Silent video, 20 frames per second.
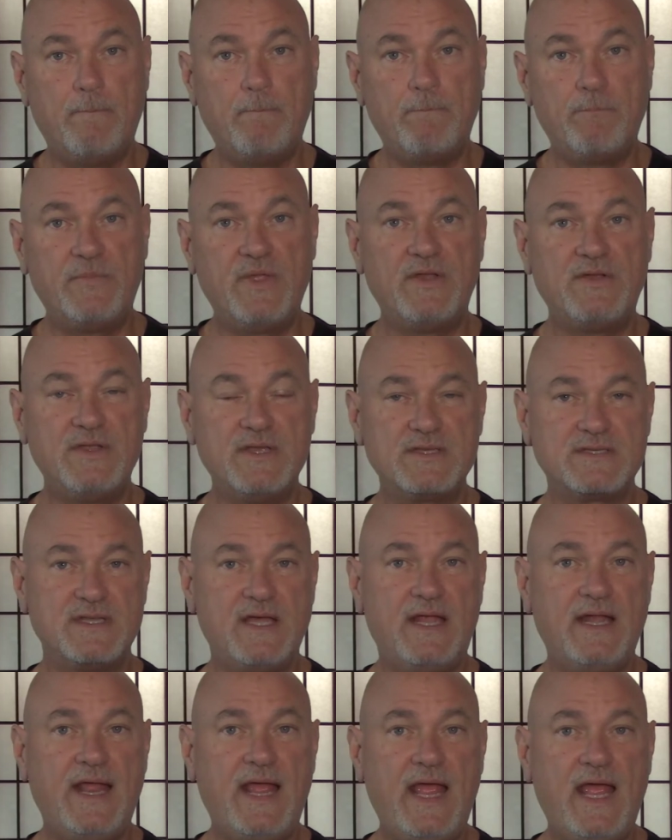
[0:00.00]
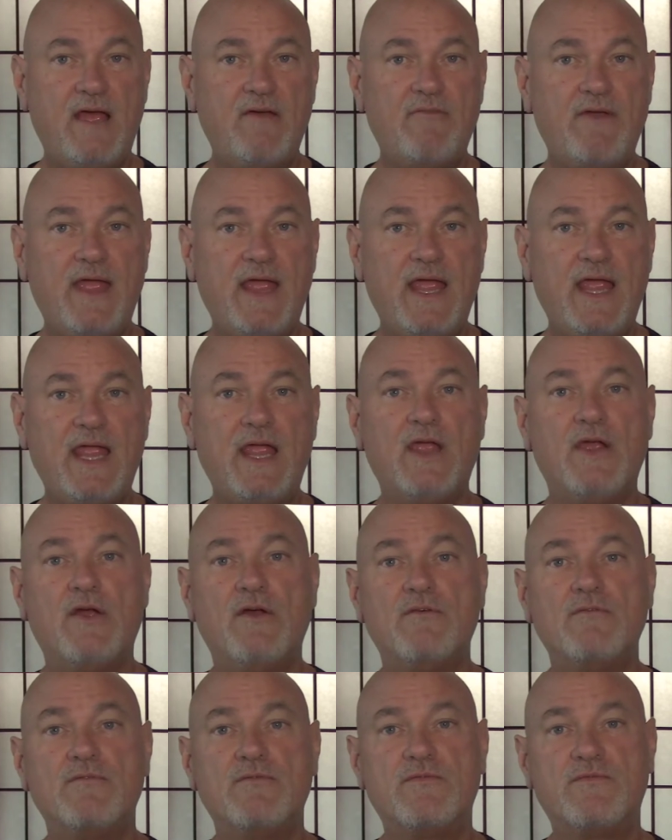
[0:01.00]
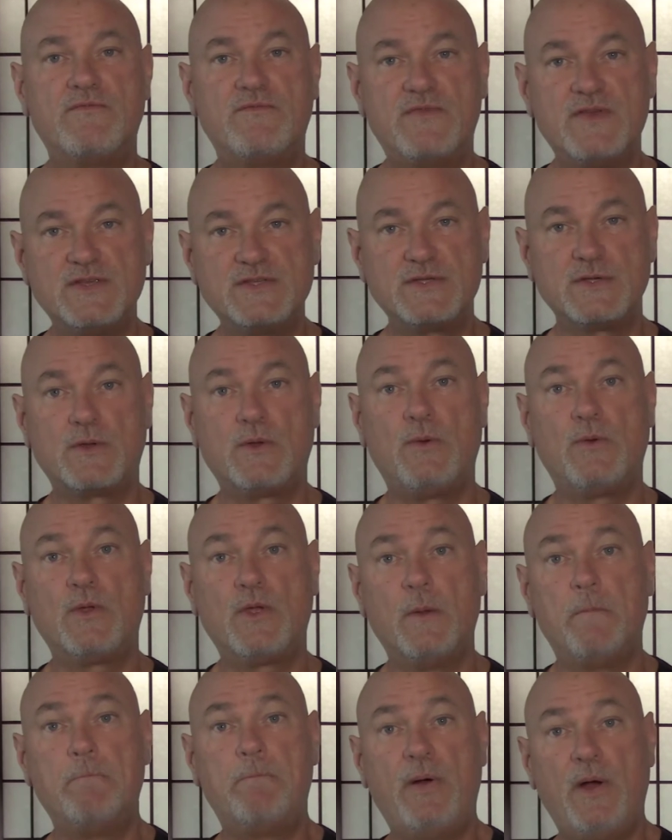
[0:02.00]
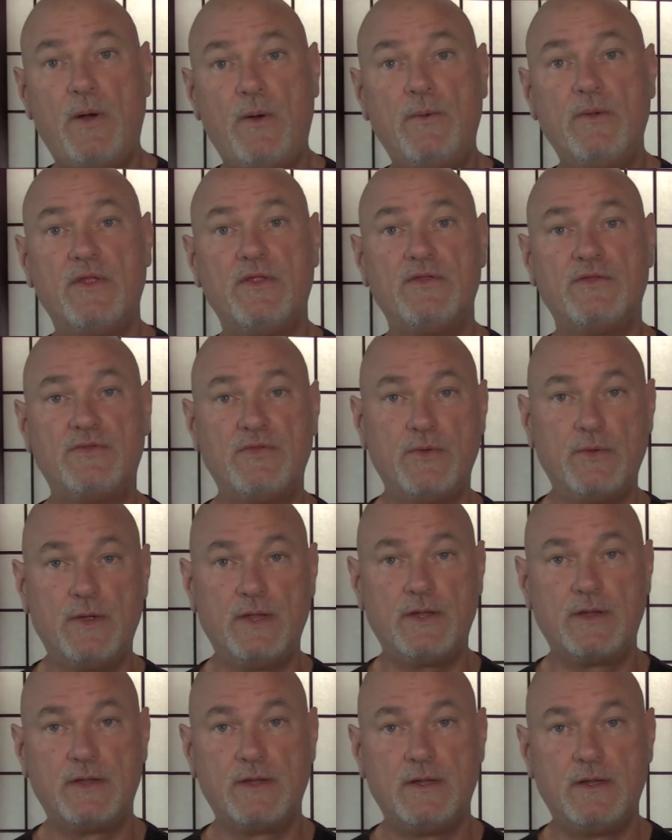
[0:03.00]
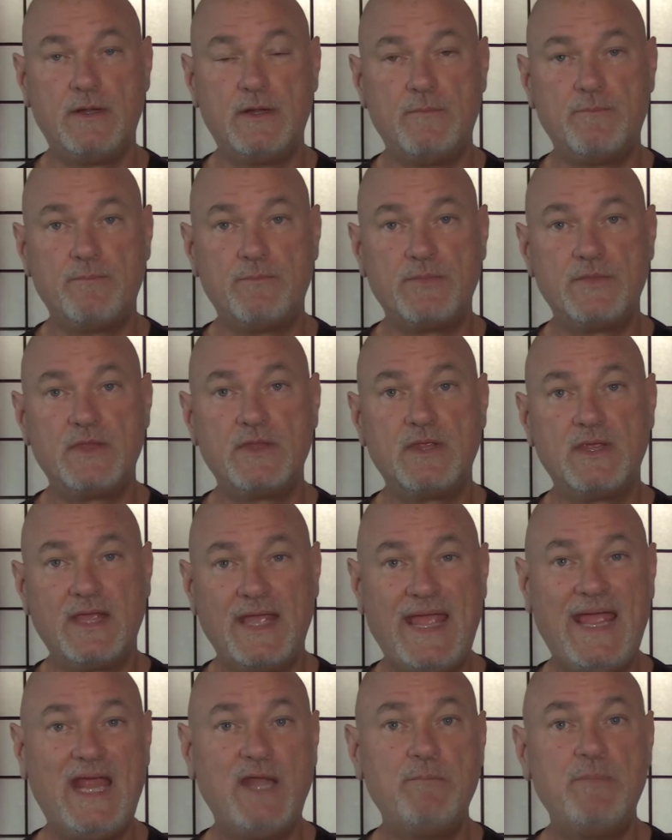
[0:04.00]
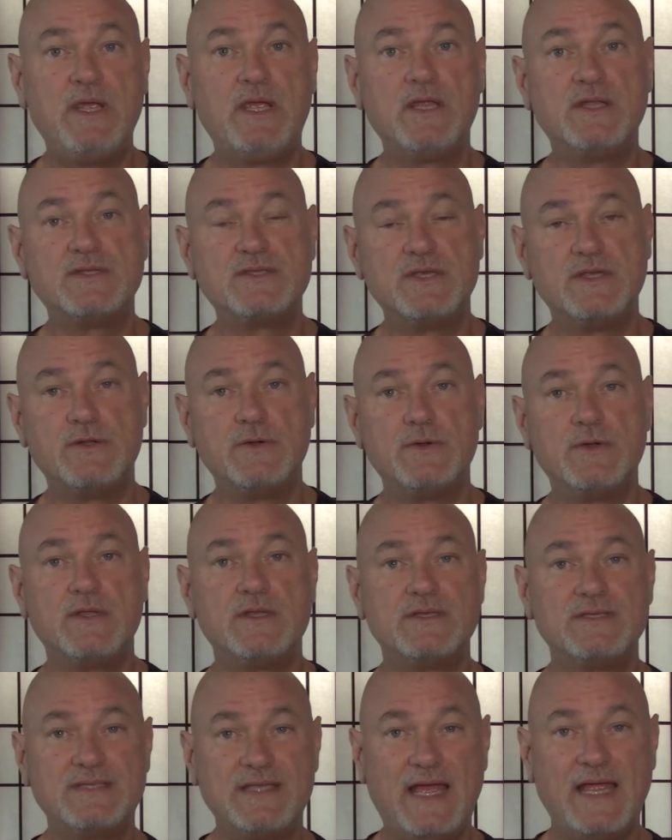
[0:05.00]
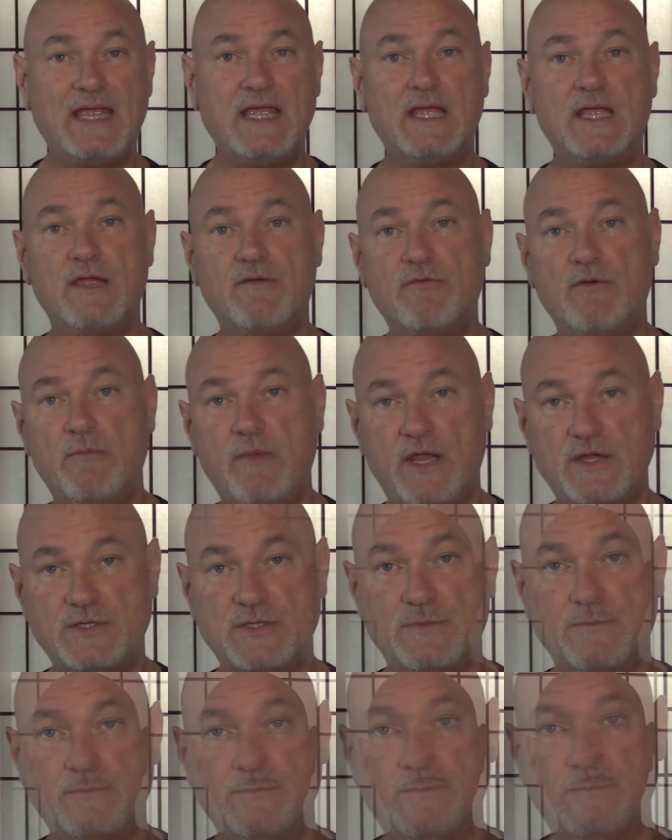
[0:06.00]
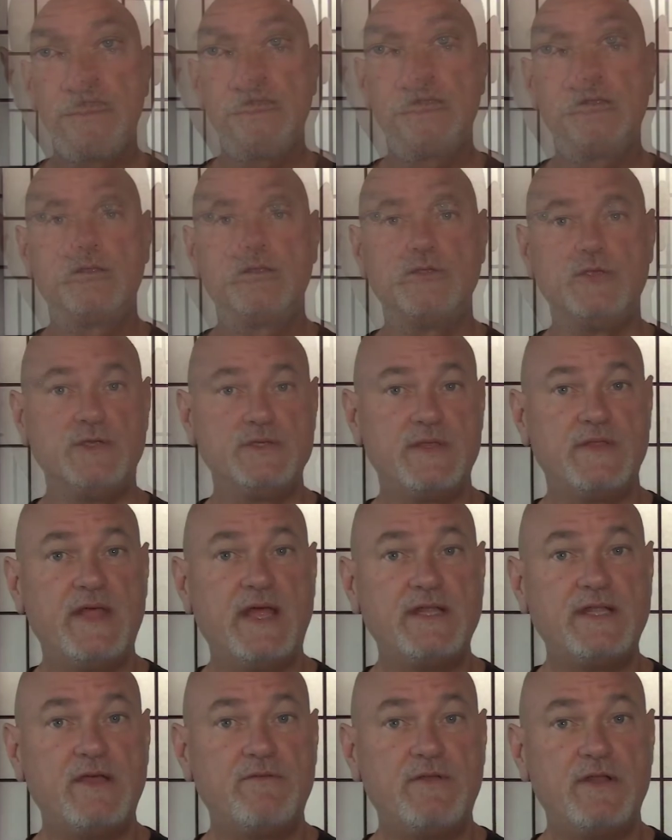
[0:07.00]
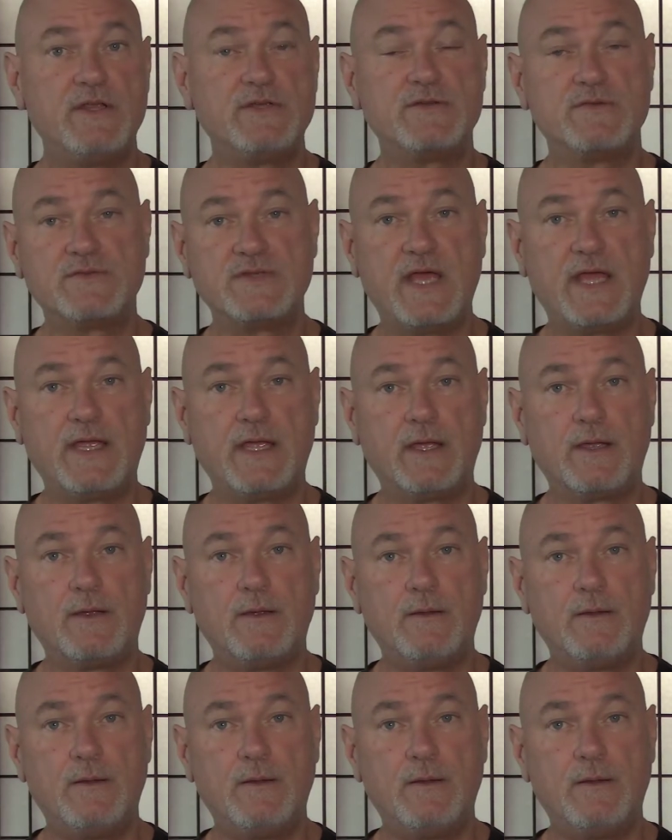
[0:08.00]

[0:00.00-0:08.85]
that does not have a physical component to it can be considered psychic information. Using that definition of psychic,